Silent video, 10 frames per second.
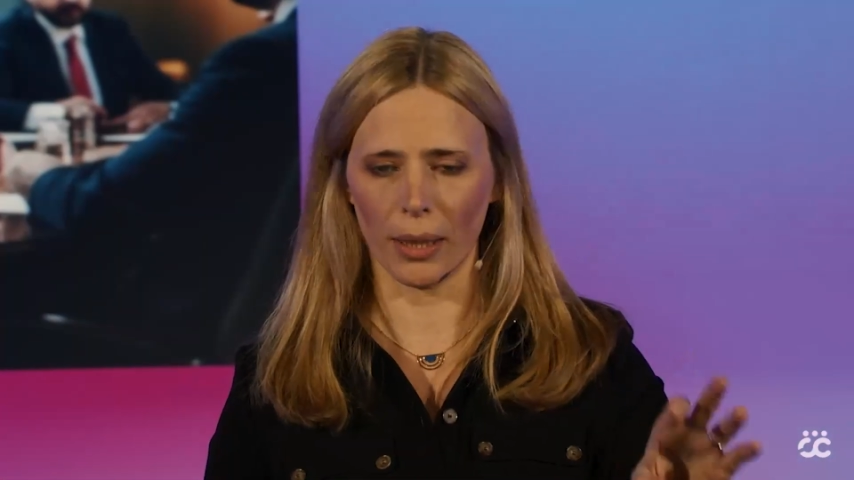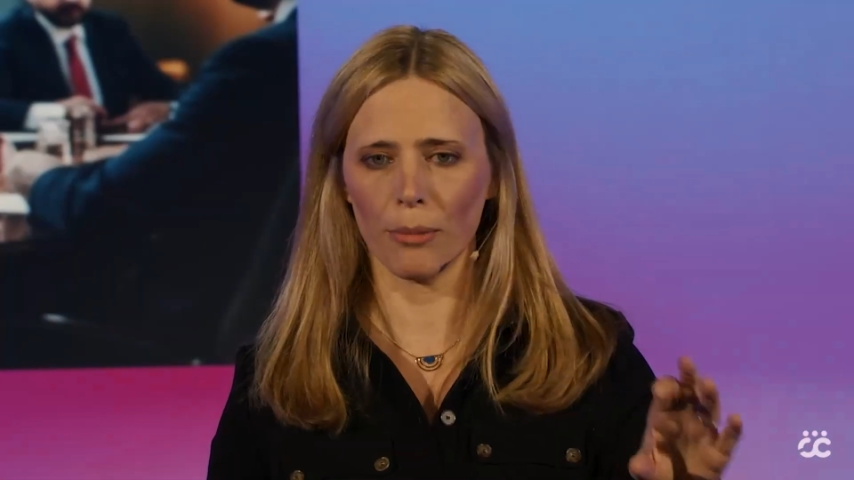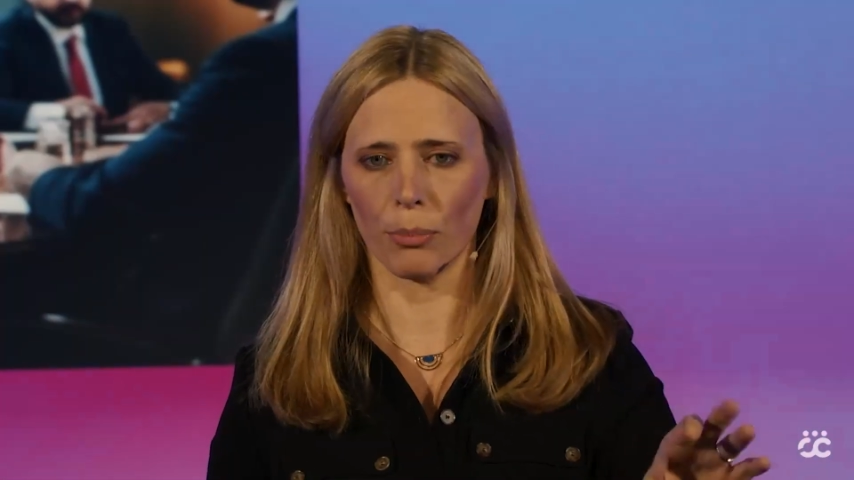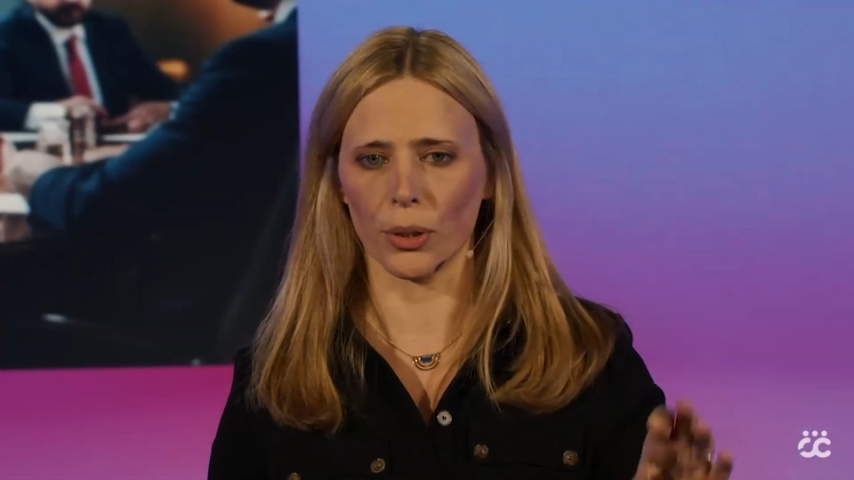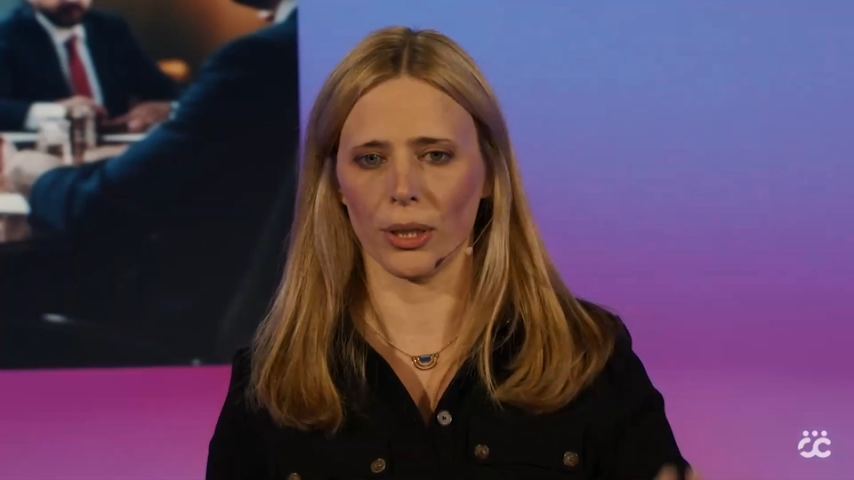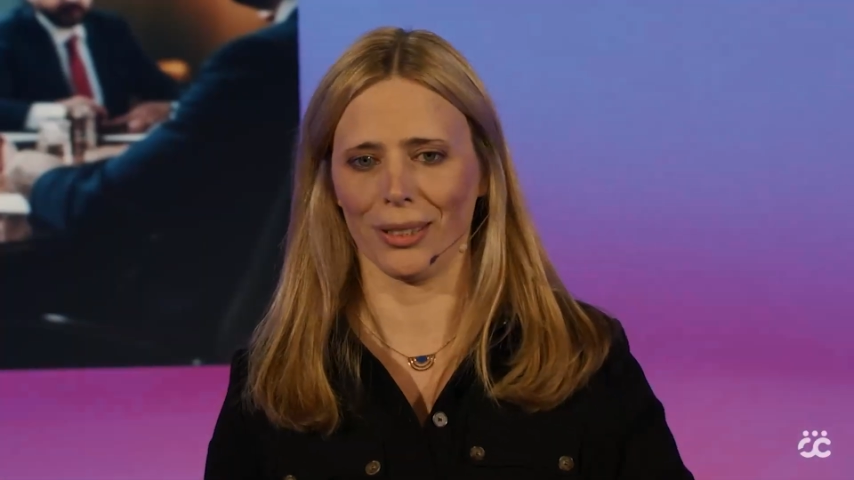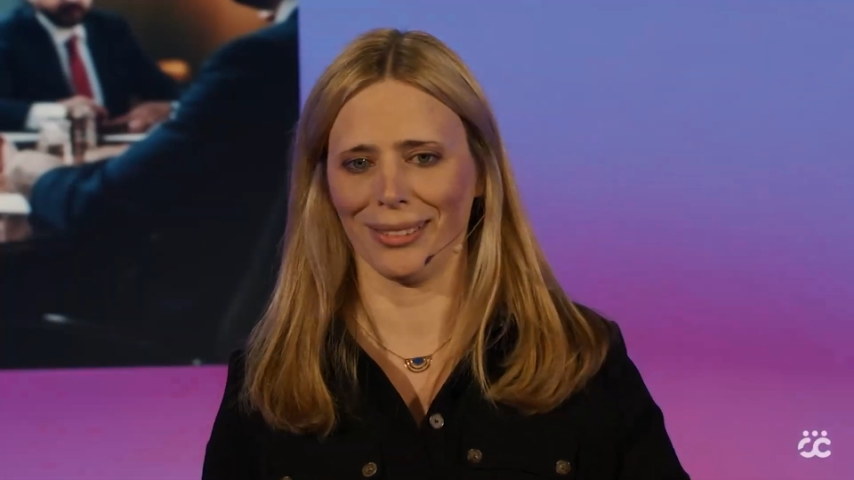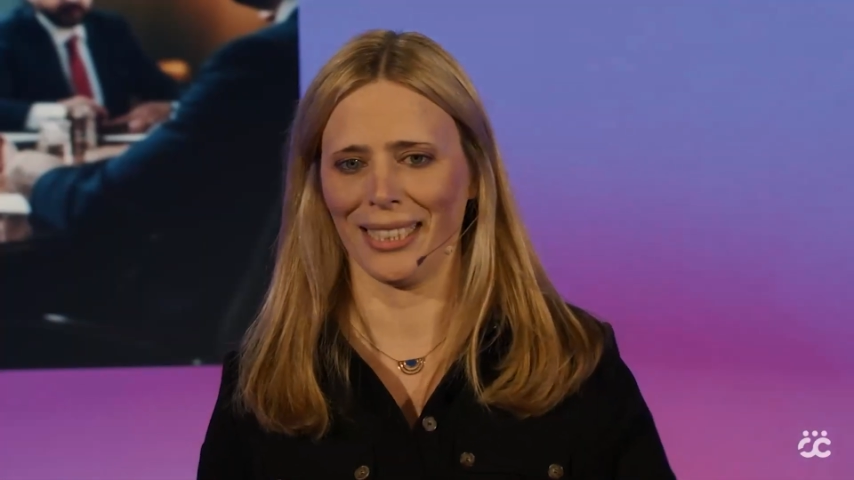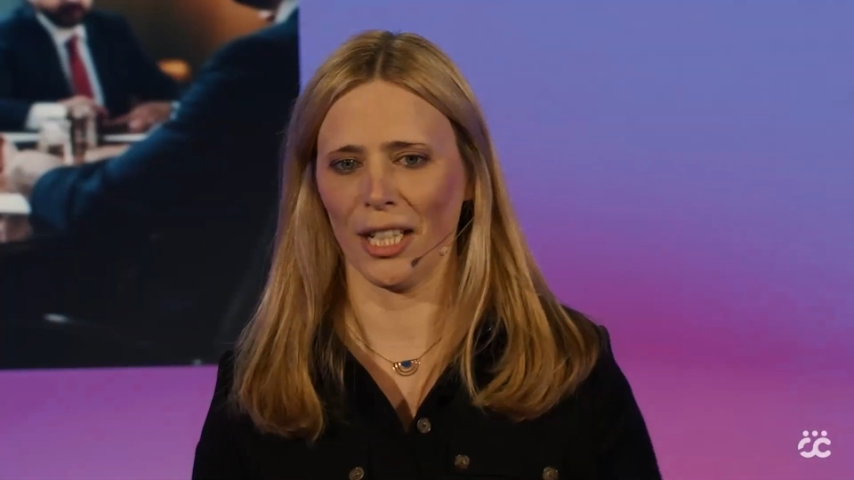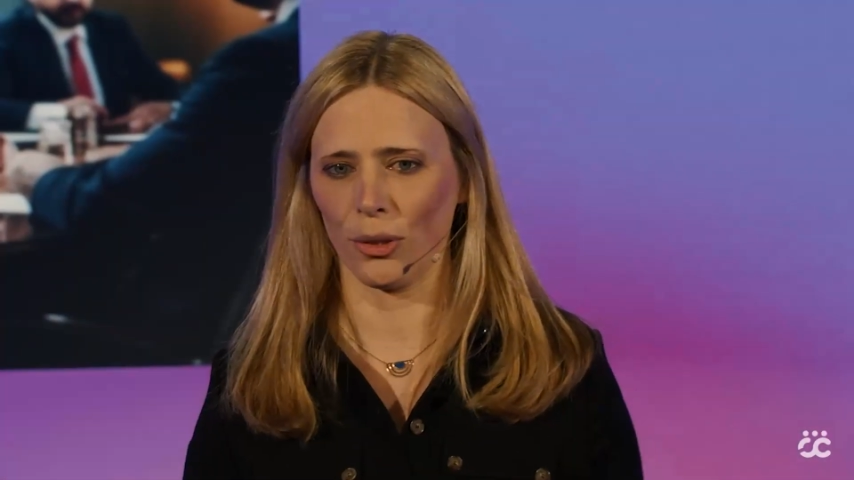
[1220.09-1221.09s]
input
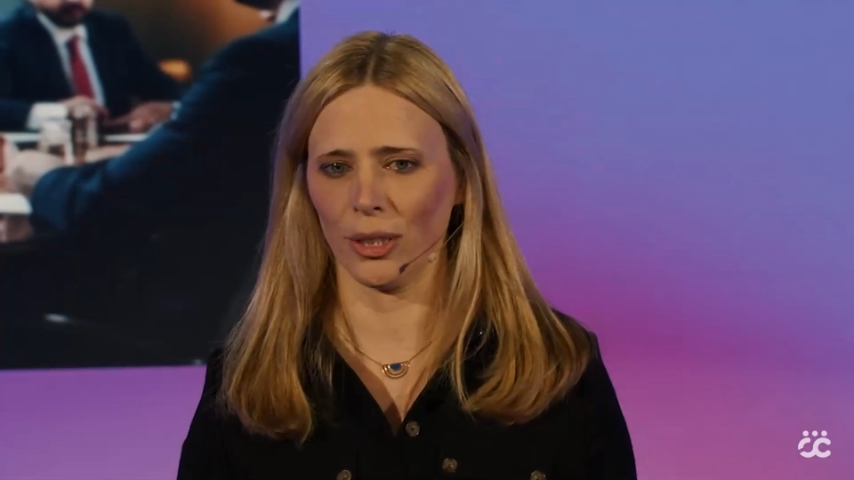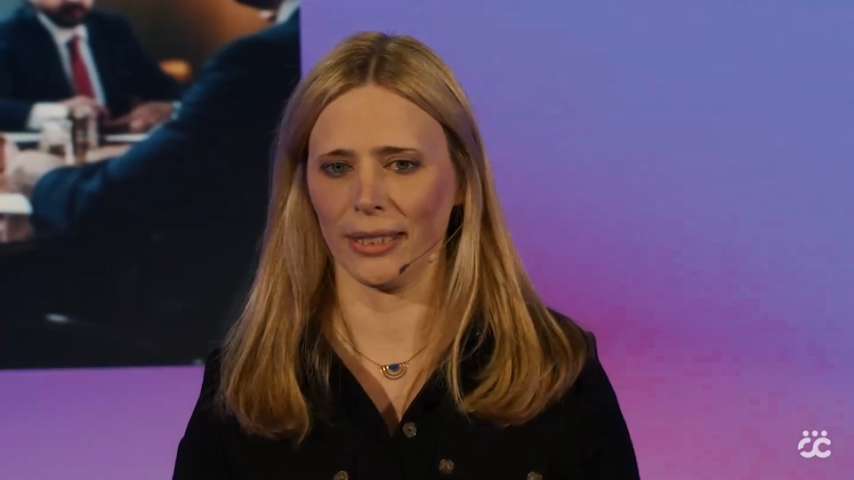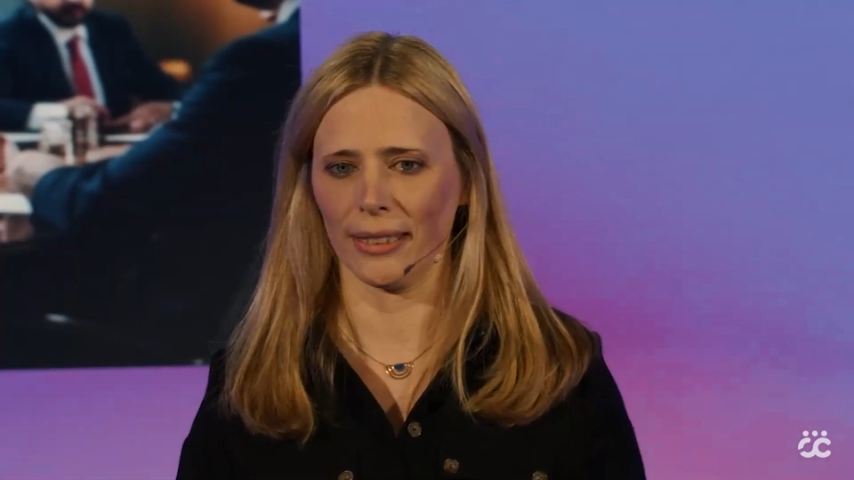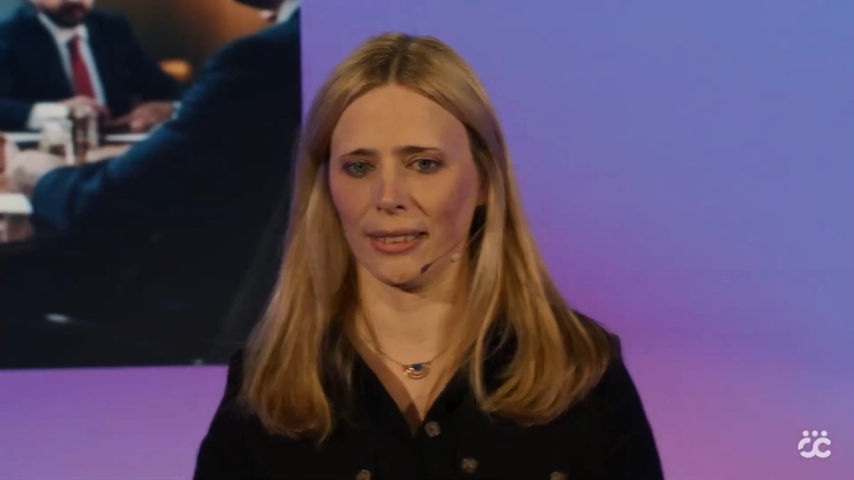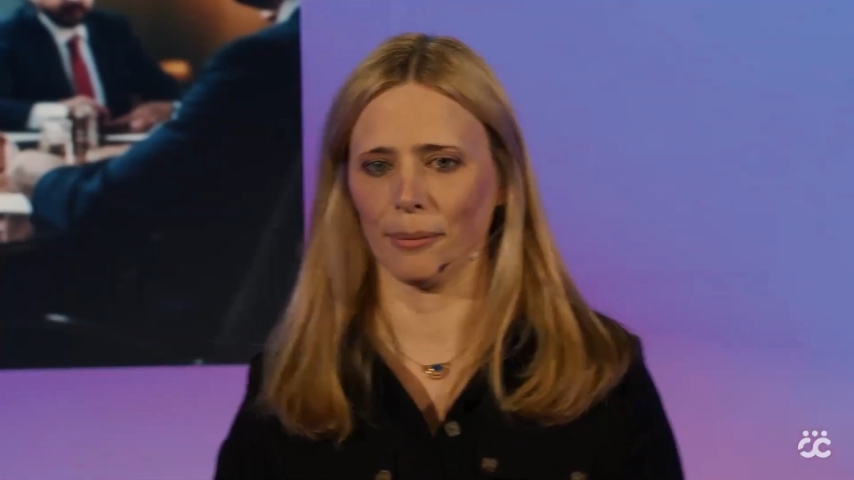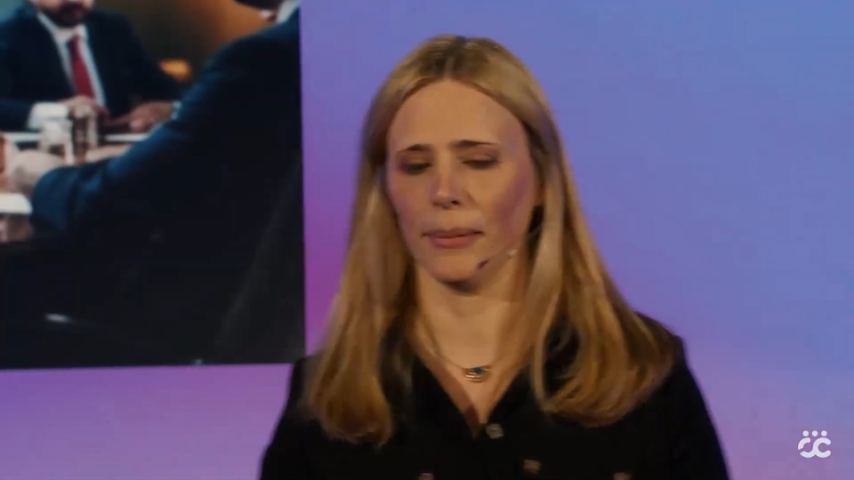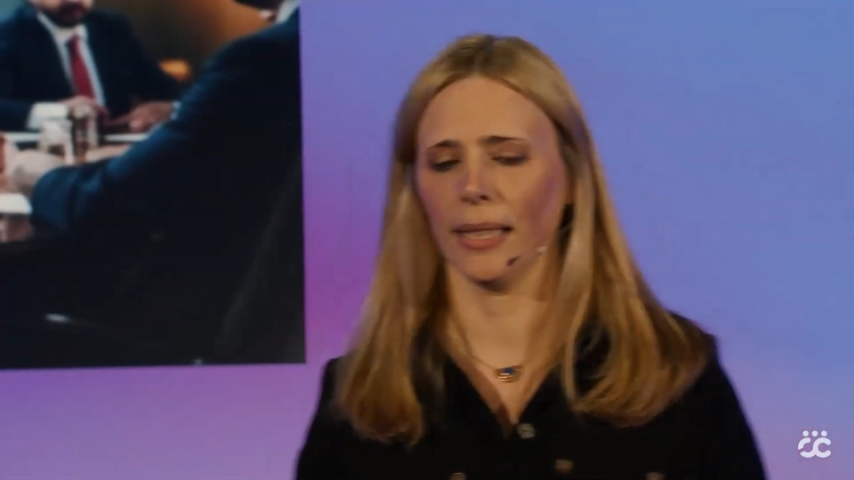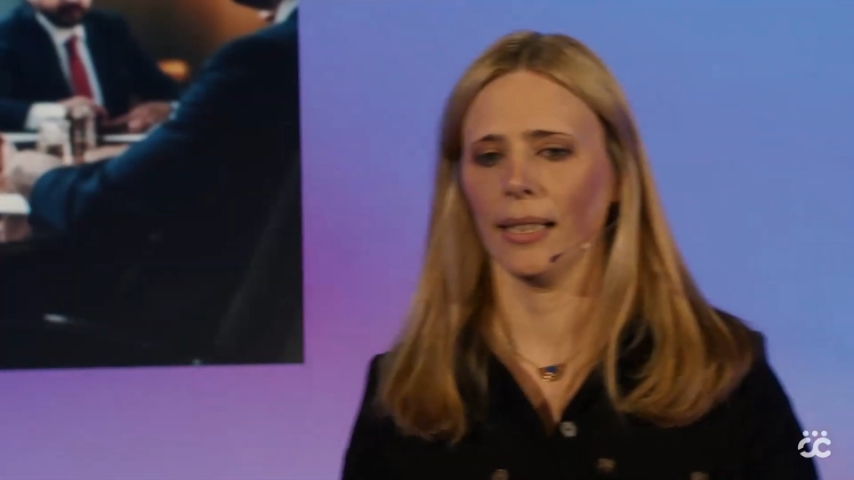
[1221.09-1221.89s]
into the system.